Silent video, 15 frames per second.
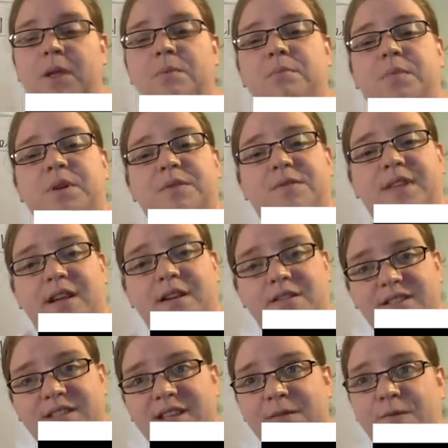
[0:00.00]
But if they are
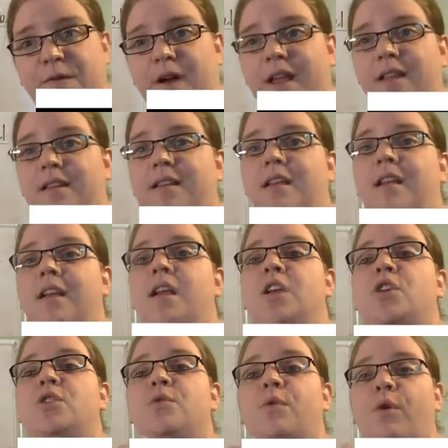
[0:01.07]
different,
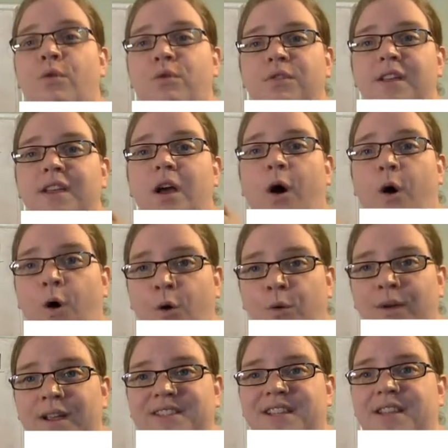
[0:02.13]
you only
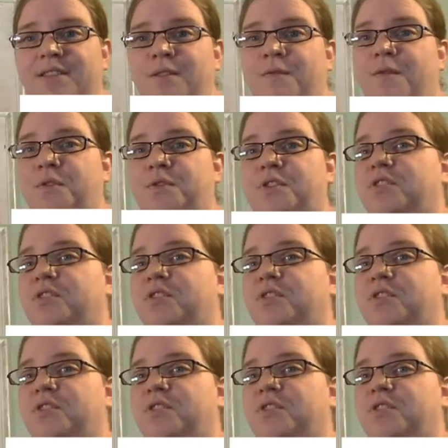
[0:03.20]
always get the voltage